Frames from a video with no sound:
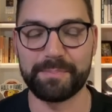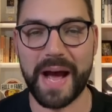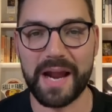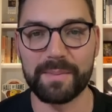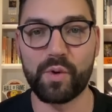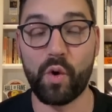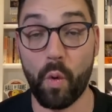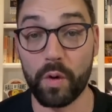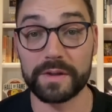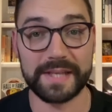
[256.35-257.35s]
bottom
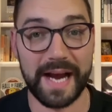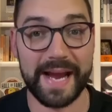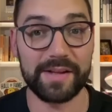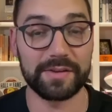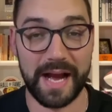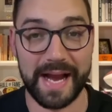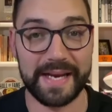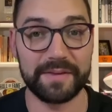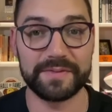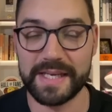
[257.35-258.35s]
quartile
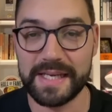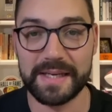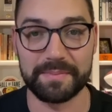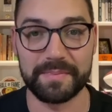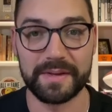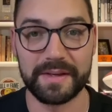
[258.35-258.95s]
kind of team.